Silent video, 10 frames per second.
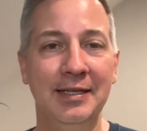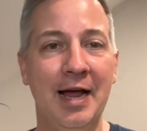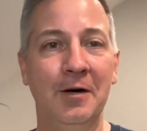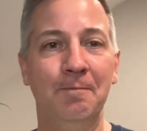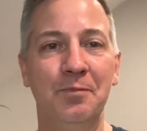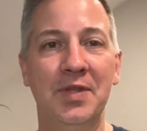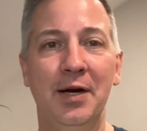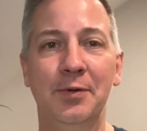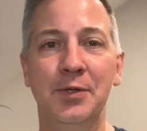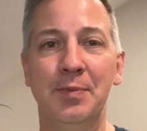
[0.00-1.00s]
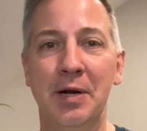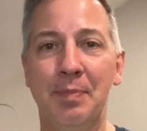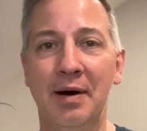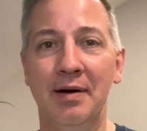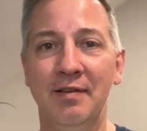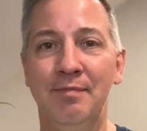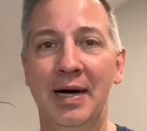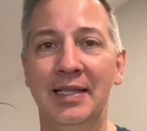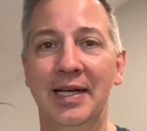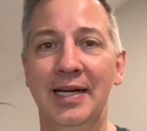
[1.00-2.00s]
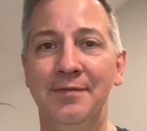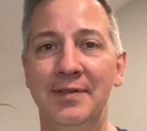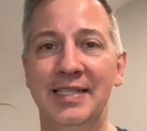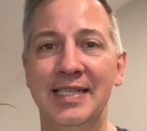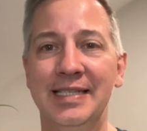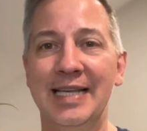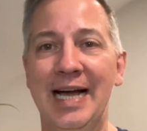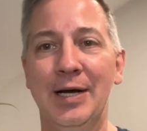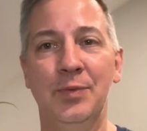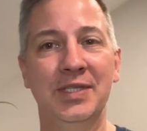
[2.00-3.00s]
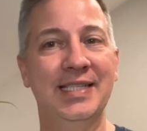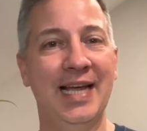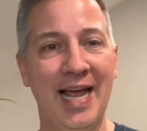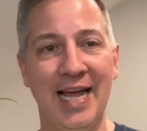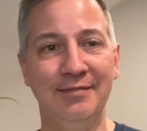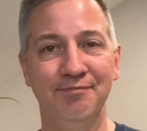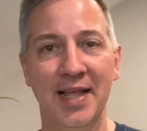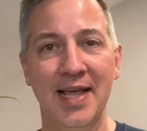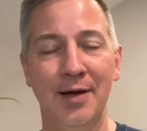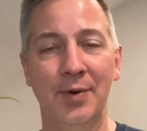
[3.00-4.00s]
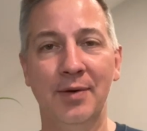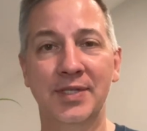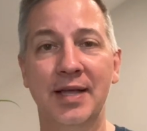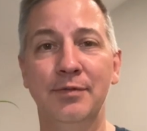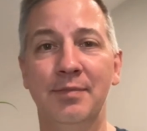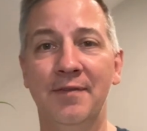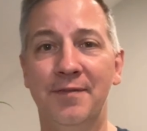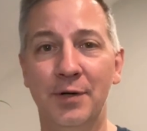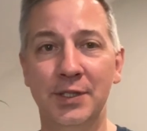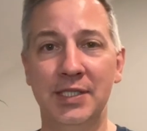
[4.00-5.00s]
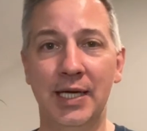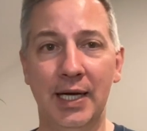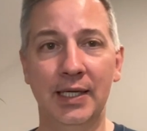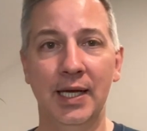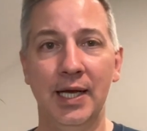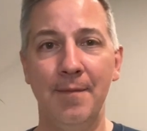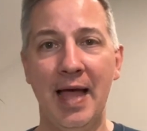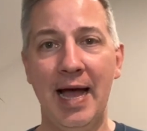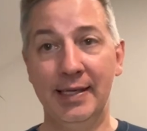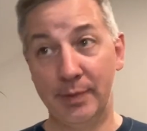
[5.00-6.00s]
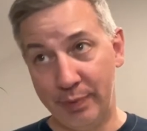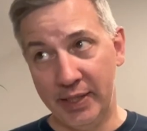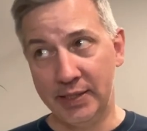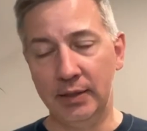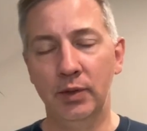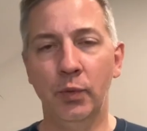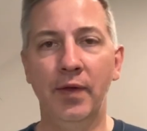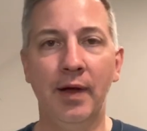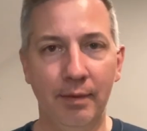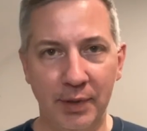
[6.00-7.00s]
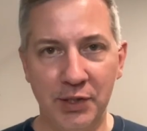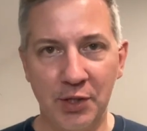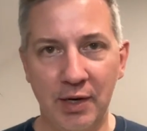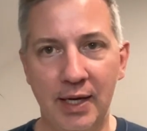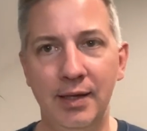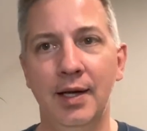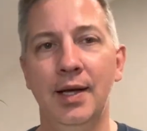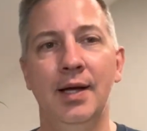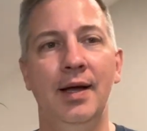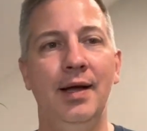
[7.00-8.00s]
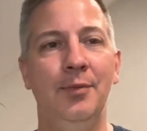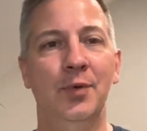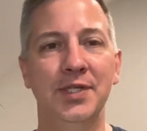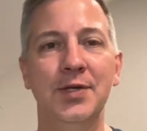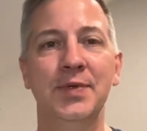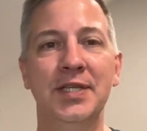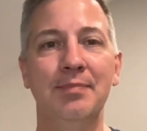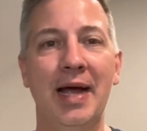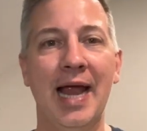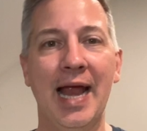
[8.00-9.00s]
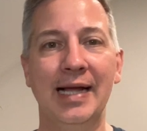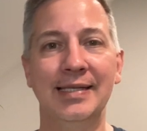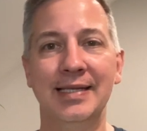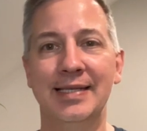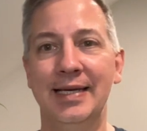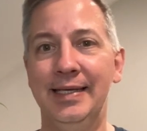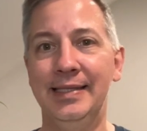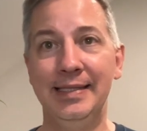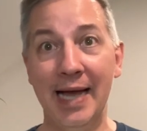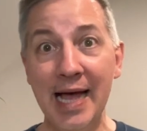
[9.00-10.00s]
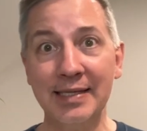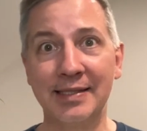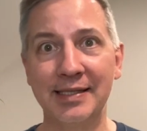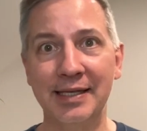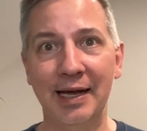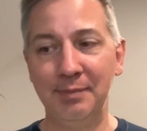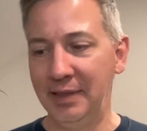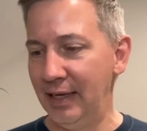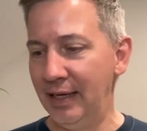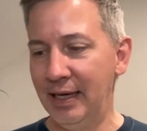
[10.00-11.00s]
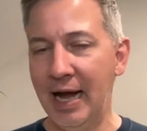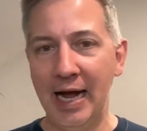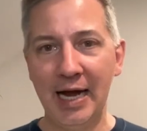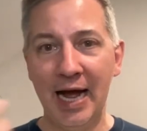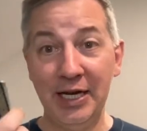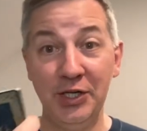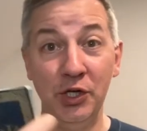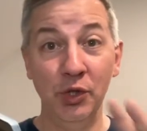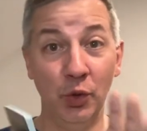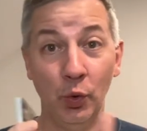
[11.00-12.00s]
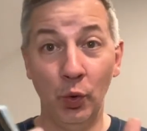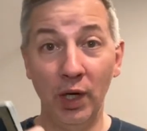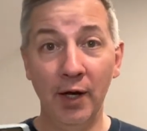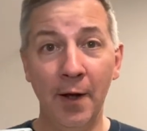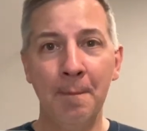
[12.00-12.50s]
Now, tarot has been a part of my life since I was 10, and when I was given my first deck as a present without much thought, and once it was in my hands, I said, yes, I knew